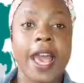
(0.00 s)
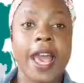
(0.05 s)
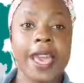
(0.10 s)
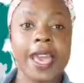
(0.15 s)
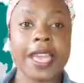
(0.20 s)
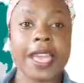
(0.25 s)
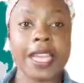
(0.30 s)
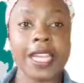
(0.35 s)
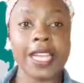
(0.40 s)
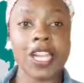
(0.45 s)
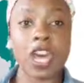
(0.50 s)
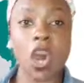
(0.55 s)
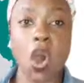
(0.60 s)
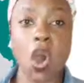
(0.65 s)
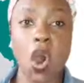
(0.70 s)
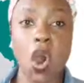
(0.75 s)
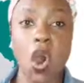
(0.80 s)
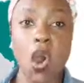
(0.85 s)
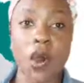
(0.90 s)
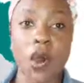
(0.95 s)

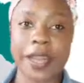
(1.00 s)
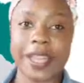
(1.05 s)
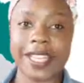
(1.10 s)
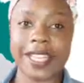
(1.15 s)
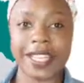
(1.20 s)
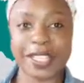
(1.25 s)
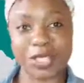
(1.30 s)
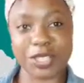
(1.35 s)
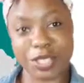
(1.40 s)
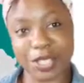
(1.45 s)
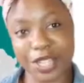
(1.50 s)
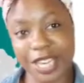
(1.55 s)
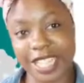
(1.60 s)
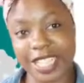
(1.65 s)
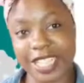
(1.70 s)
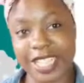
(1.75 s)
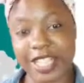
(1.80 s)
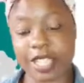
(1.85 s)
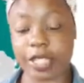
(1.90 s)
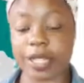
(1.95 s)
Hello, hello,
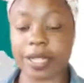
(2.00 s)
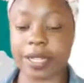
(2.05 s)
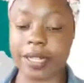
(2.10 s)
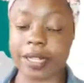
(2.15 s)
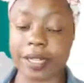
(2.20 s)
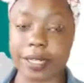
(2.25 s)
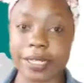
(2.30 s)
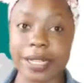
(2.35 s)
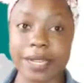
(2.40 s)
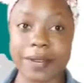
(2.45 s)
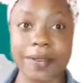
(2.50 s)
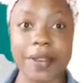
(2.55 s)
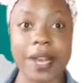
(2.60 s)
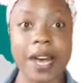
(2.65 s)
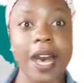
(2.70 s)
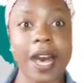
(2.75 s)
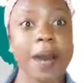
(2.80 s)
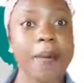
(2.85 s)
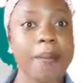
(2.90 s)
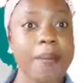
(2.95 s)
it's your girl
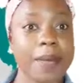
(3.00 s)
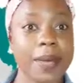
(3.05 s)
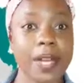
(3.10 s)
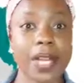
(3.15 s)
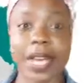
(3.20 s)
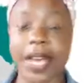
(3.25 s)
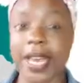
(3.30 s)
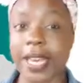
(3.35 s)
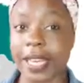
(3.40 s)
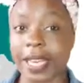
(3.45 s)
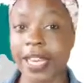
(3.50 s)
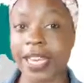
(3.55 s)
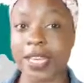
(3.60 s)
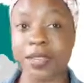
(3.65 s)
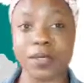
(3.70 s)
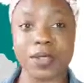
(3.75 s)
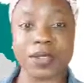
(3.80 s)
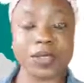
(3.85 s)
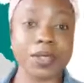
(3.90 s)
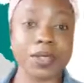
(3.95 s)
Clara. I'm back
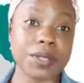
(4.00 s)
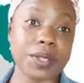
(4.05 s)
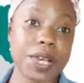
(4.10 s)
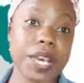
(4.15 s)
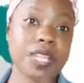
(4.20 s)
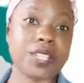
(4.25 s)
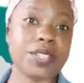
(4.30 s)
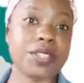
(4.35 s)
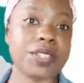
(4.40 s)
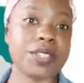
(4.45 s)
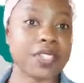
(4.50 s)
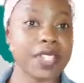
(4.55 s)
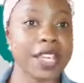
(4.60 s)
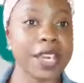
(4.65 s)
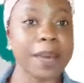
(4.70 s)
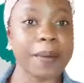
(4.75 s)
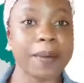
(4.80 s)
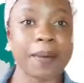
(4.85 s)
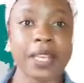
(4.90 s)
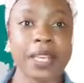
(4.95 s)
again with you, and today
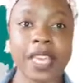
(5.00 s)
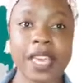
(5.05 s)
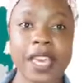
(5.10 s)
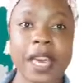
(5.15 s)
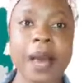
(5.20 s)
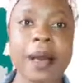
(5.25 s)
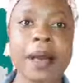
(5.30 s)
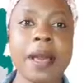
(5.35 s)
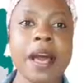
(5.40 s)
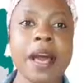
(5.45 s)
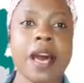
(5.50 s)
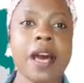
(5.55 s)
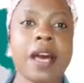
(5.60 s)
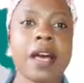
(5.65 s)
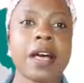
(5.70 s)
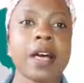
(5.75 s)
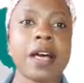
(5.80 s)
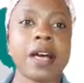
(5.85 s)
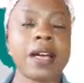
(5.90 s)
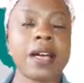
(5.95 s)
I'm here.
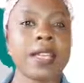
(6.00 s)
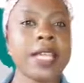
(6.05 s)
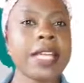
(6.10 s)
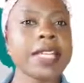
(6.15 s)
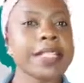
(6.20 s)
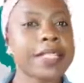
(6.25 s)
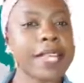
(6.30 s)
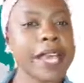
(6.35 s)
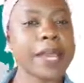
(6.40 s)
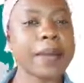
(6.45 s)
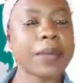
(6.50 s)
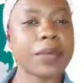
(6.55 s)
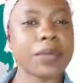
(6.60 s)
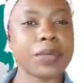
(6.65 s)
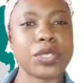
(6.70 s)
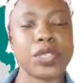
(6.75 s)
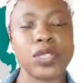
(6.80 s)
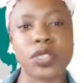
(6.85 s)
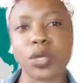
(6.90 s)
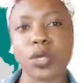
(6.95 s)
Last time
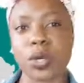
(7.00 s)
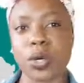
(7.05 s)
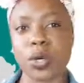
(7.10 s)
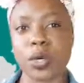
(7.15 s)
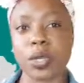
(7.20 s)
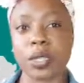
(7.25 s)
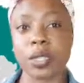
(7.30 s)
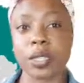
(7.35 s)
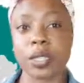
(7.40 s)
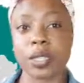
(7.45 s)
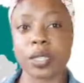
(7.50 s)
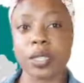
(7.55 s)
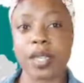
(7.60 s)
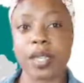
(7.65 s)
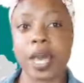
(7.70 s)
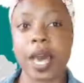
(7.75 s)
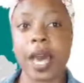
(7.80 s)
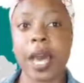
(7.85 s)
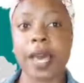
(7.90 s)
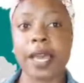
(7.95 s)
we saw
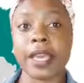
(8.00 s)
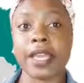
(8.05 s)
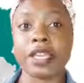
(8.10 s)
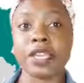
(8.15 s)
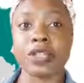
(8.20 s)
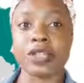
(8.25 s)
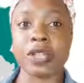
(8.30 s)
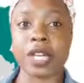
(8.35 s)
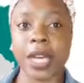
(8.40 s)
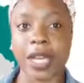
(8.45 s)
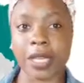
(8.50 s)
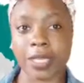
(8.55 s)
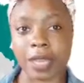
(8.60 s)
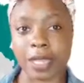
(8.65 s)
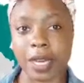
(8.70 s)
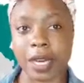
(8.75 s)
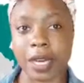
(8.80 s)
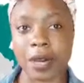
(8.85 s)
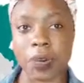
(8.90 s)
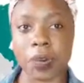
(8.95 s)
in
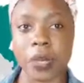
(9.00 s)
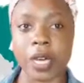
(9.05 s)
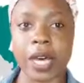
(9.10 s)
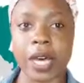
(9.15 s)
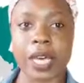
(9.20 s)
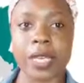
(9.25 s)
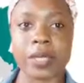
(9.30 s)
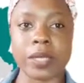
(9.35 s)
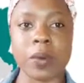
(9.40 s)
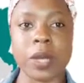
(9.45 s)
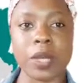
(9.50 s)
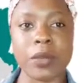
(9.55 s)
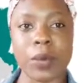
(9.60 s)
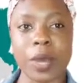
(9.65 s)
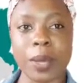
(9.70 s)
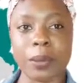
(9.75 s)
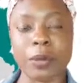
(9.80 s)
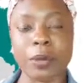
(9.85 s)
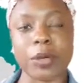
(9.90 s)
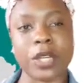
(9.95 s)
Uganda, we had what
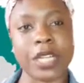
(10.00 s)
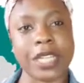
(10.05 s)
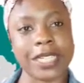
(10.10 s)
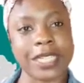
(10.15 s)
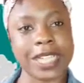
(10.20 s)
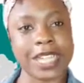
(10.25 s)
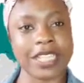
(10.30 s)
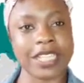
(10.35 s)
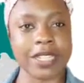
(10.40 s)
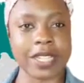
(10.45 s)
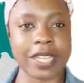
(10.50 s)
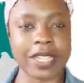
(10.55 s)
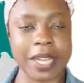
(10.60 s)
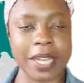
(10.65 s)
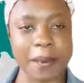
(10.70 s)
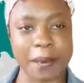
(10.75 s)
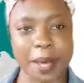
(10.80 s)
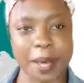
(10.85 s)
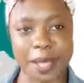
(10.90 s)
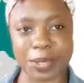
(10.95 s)
we call a
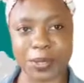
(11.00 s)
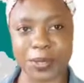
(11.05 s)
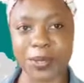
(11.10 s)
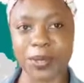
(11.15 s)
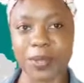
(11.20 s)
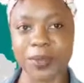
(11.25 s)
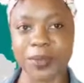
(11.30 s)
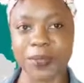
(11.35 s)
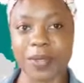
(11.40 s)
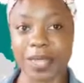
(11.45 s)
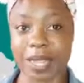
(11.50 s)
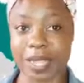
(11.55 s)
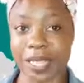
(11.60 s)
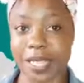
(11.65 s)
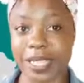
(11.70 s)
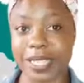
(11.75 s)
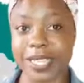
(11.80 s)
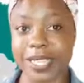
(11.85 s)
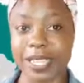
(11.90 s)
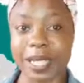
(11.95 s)
Jaligenda Maso
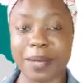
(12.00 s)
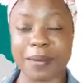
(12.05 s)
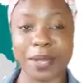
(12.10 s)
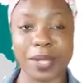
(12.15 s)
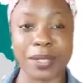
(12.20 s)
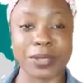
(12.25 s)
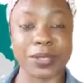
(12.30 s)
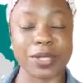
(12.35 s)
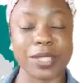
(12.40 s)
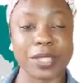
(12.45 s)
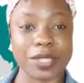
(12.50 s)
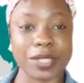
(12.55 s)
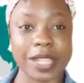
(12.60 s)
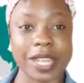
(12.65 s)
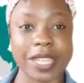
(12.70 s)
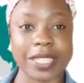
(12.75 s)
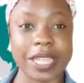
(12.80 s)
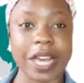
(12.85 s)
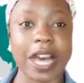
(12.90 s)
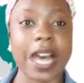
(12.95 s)
in
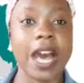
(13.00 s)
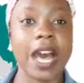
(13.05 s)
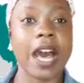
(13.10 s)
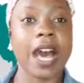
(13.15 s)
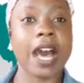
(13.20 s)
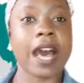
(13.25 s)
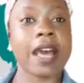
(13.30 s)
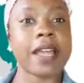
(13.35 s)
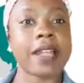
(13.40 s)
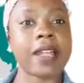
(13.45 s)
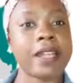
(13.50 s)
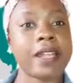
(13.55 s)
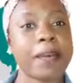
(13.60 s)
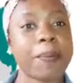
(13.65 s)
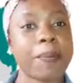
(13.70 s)
Uganda, and the